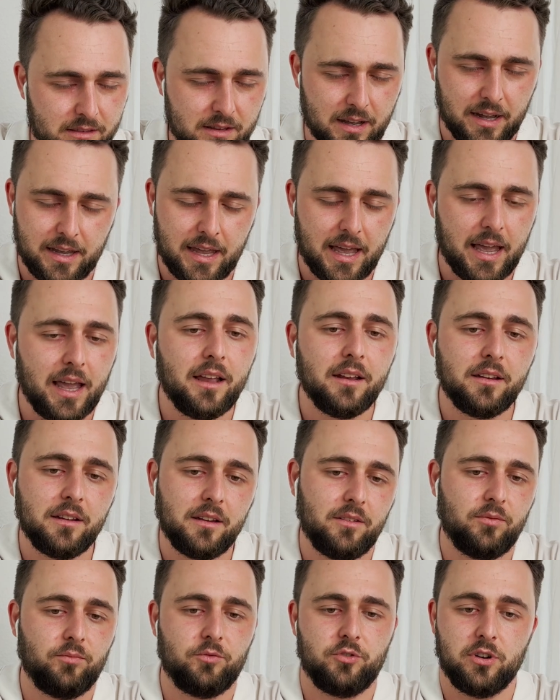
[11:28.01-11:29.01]
I
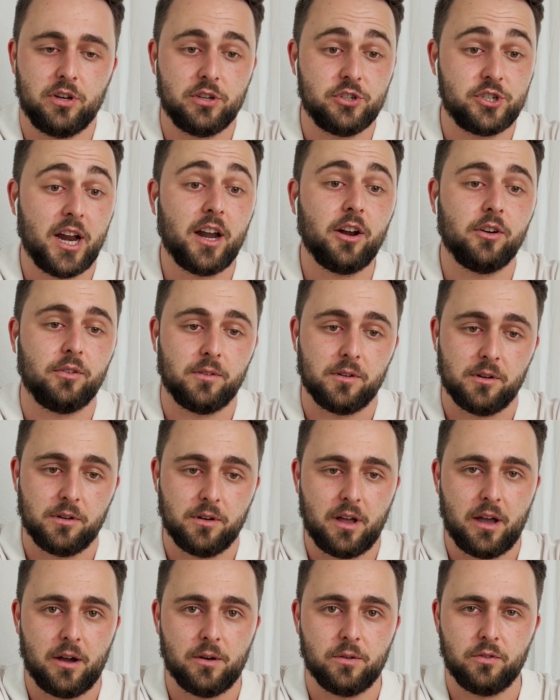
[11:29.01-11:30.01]
hate in general
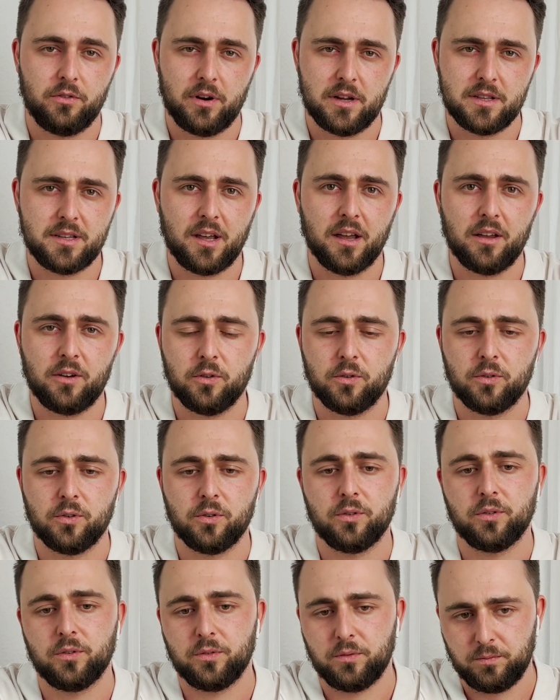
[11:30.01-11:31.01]
how Grand
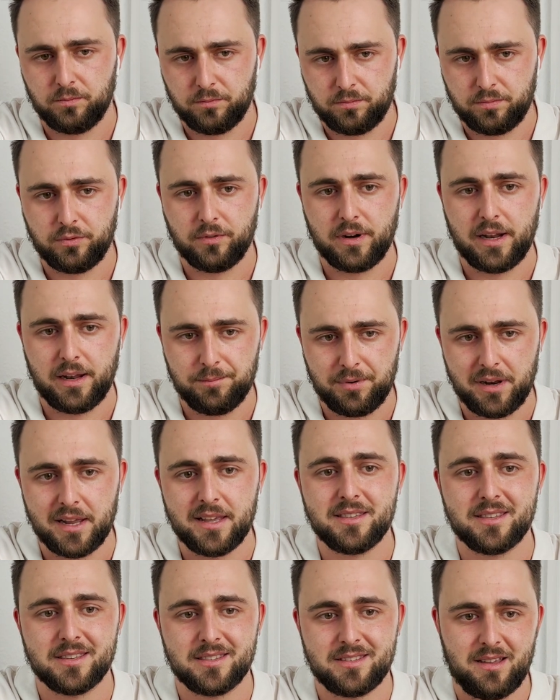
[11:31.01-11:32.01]
Seiko
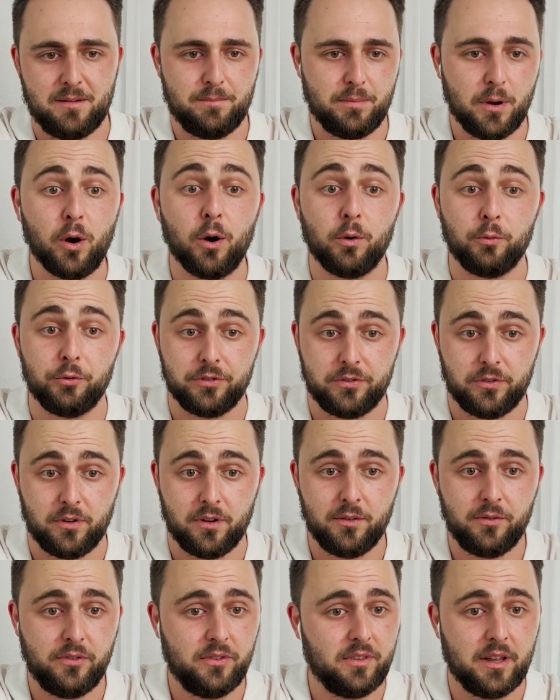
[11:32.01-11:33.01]
places their power
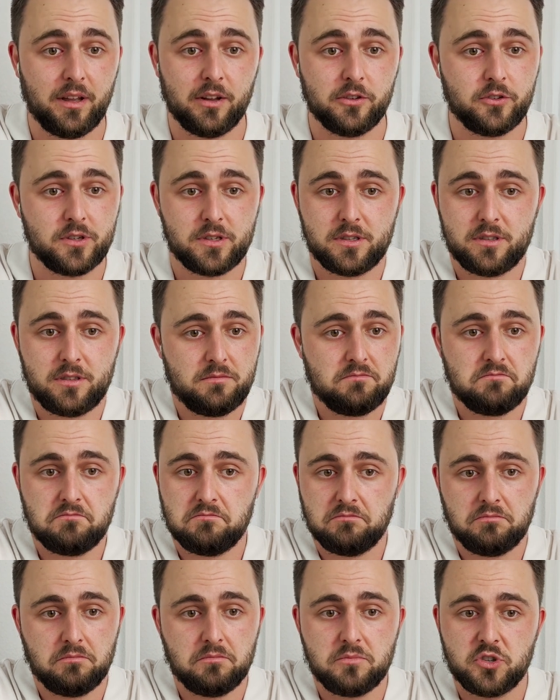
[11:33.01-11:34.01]
reserves. They are just
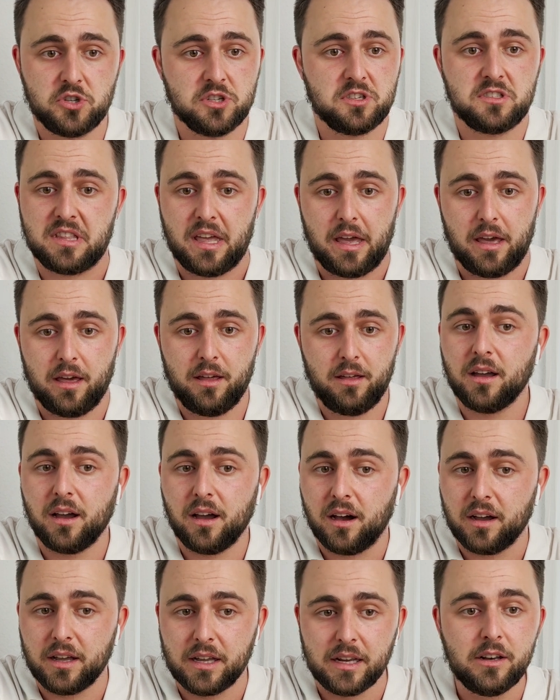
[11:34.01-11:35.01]
there,
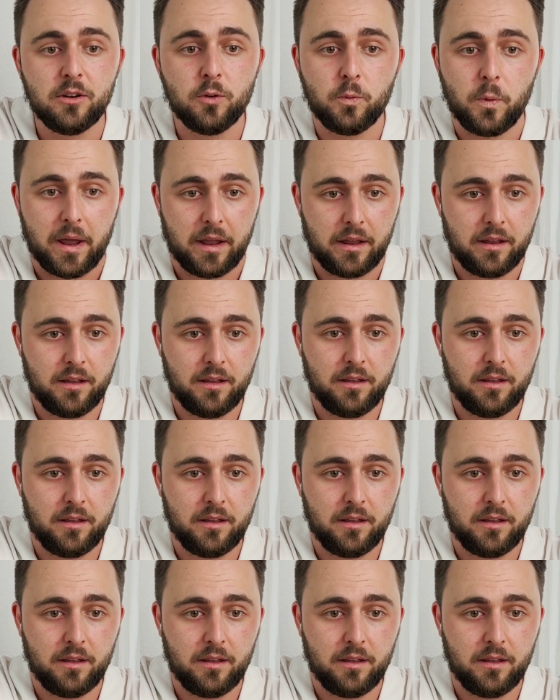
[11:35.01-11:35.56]
in the way.